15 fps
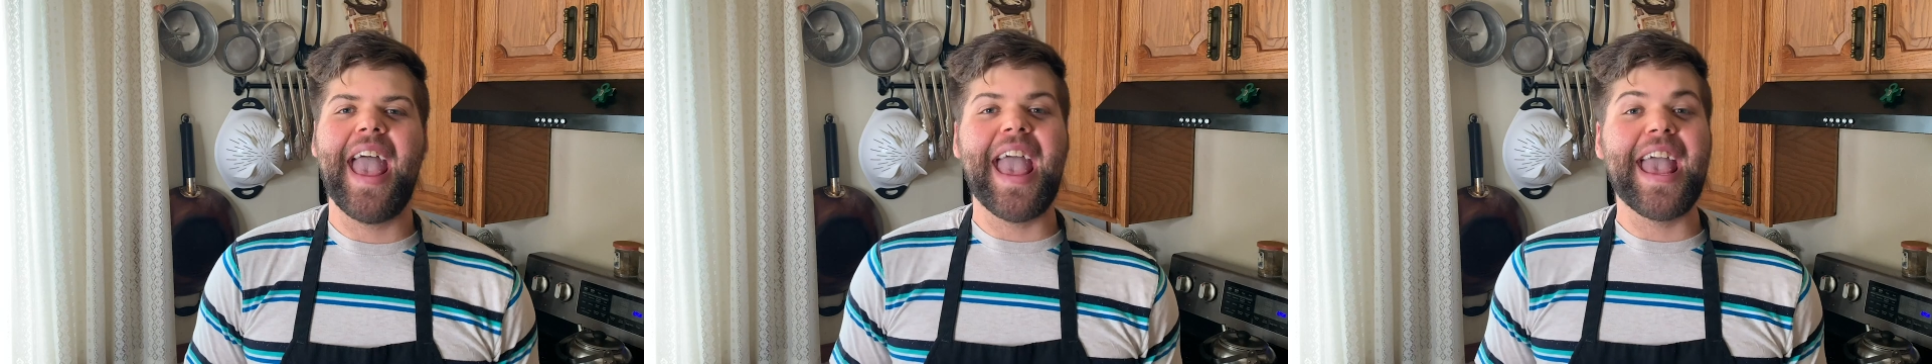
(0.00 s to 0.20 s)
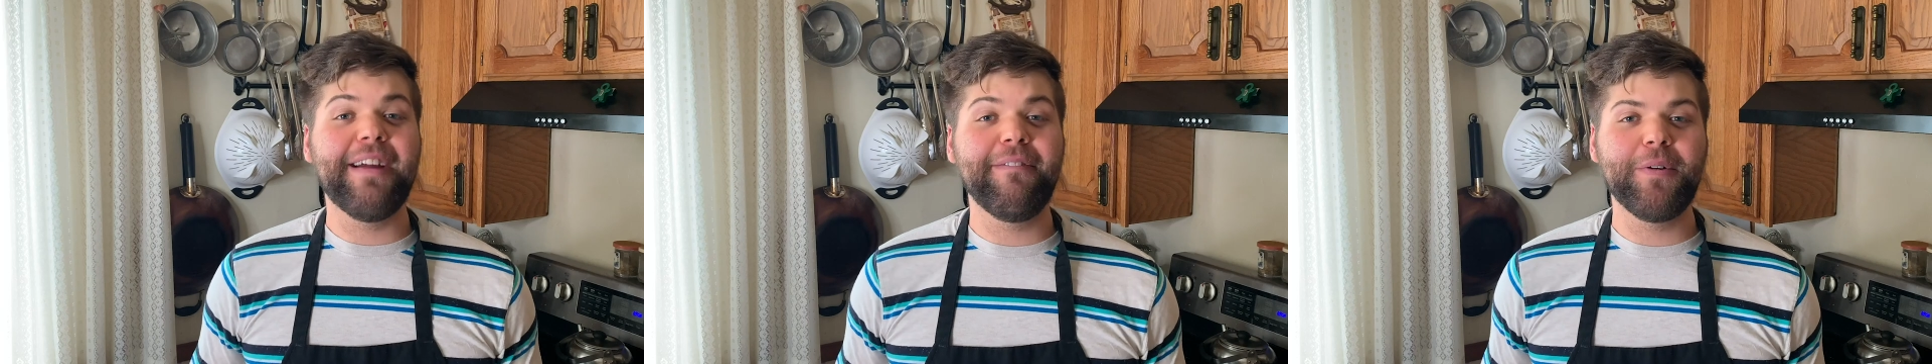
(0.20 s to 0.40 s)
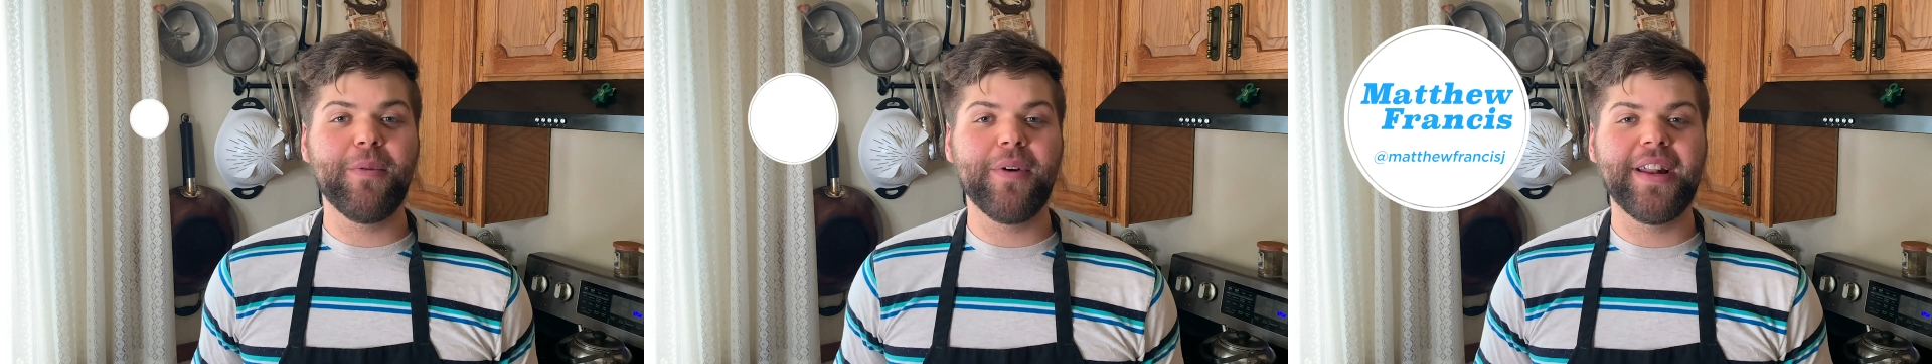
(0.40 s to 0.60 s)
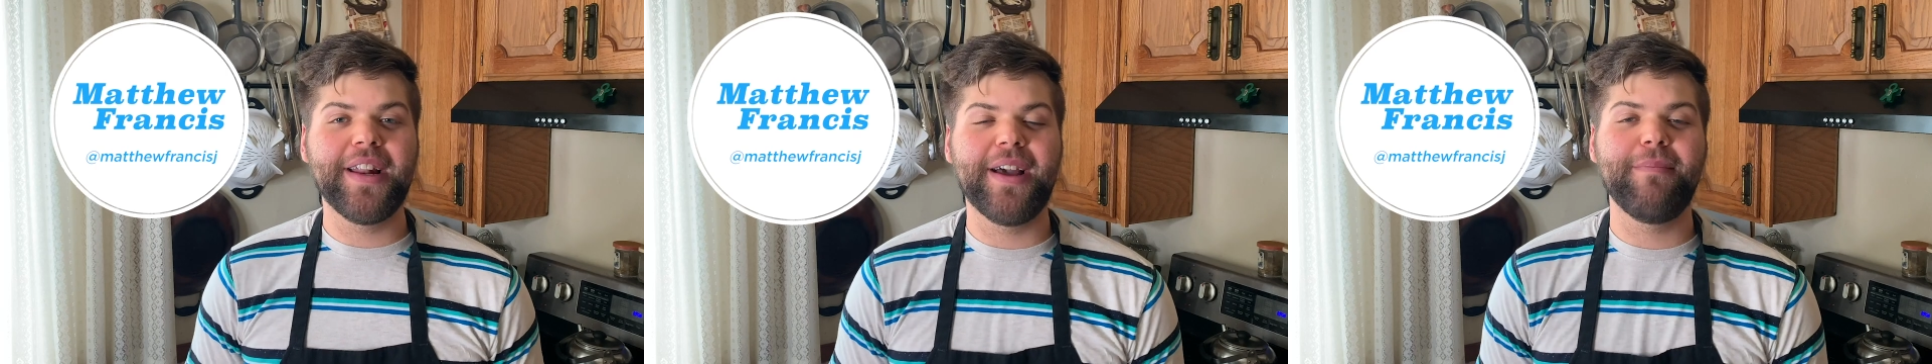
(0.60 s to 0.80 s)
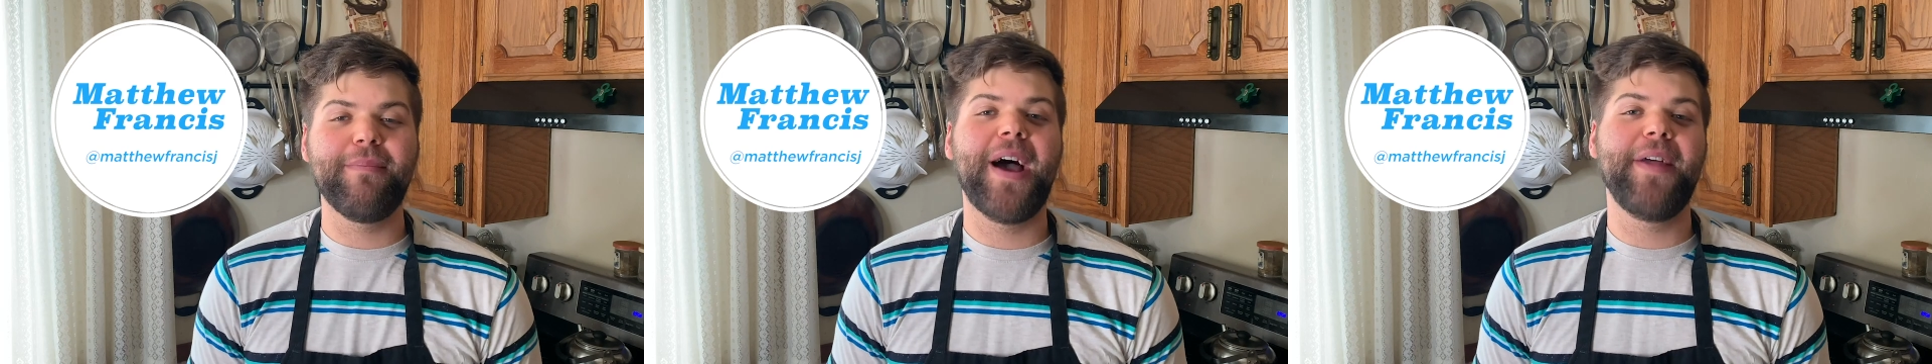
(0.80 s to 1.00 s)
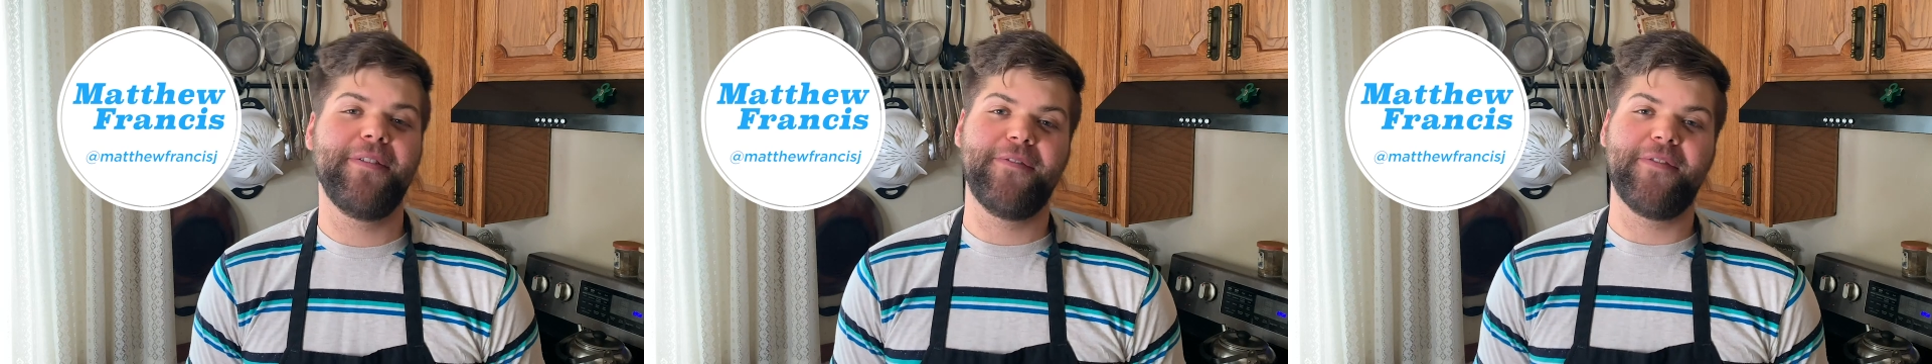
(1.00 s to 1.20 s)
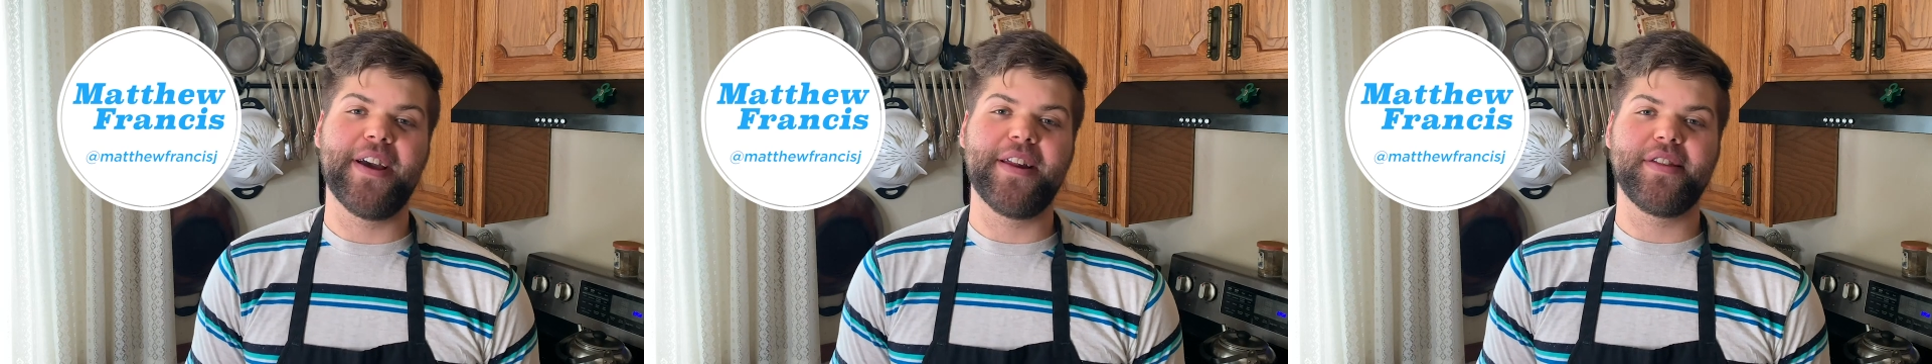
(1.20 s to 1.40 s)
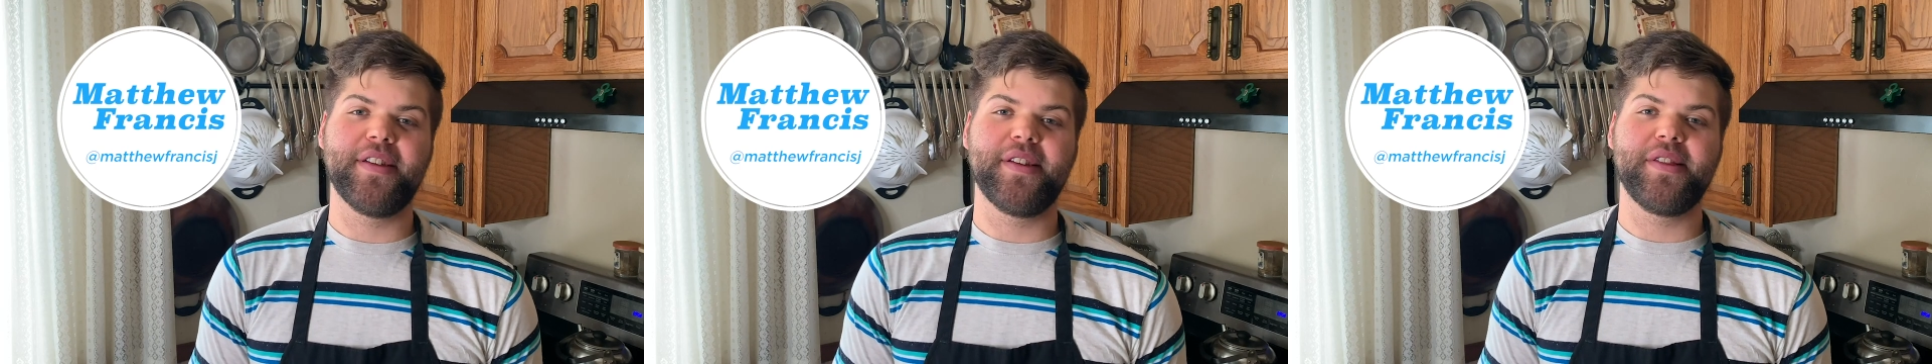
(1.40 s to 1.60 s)
Hey everyone, I'm Matthew
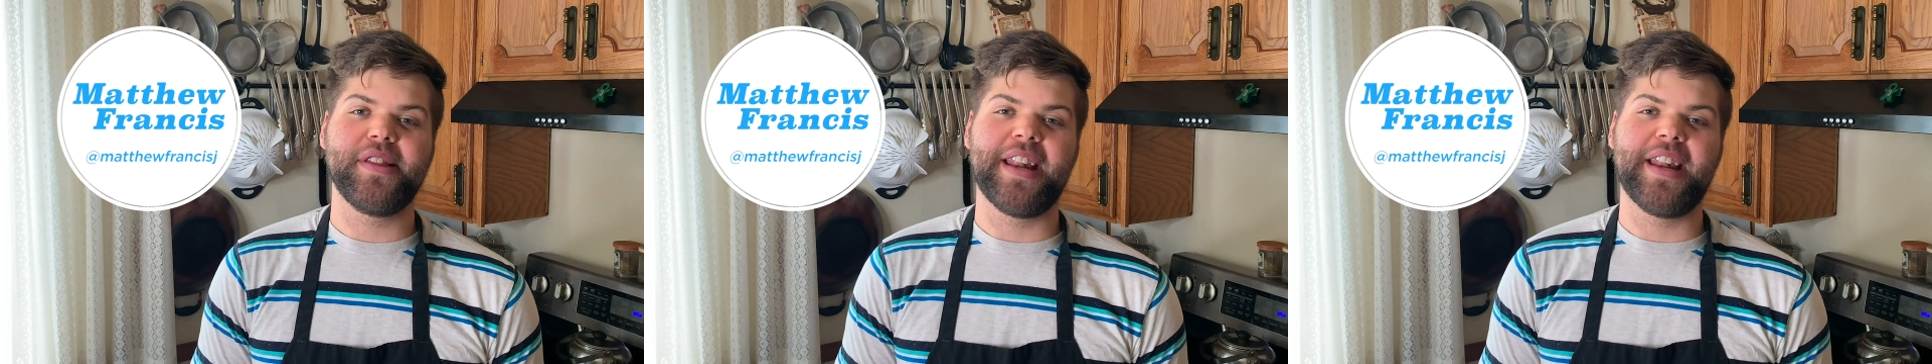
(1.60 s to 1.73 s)
Francis,